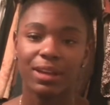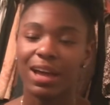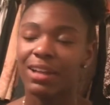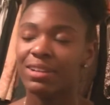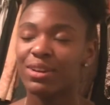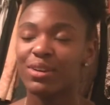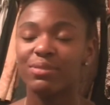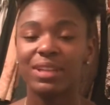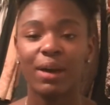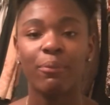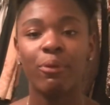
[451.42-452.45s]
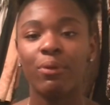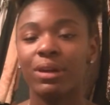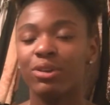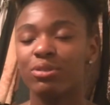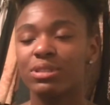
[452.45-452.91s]
I love Domo
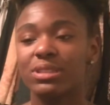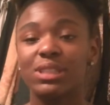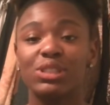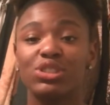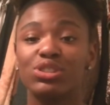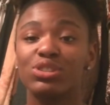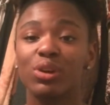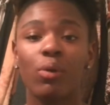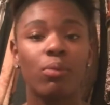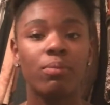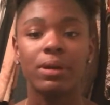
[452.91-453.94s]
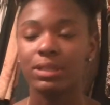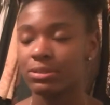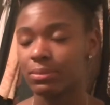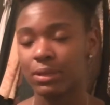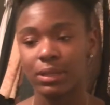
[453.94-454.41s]
and Chrissy so
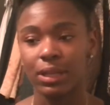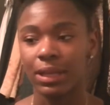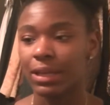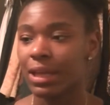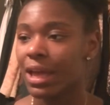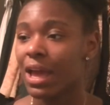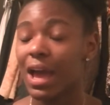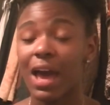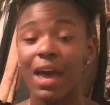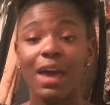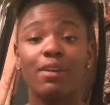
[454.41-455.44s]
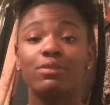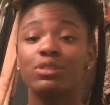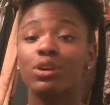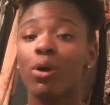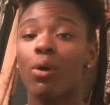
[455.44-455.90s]
much, man. Like, I
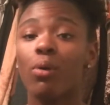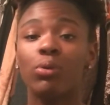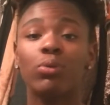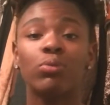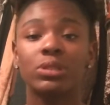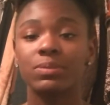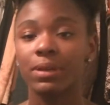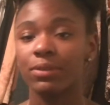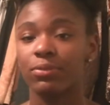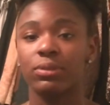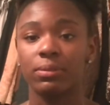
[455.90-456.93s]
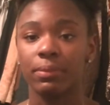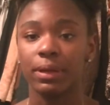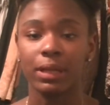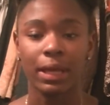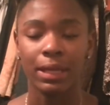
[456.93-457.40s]
have total respect for them,
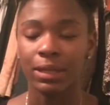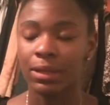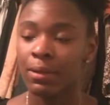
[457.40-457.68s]
man. Like,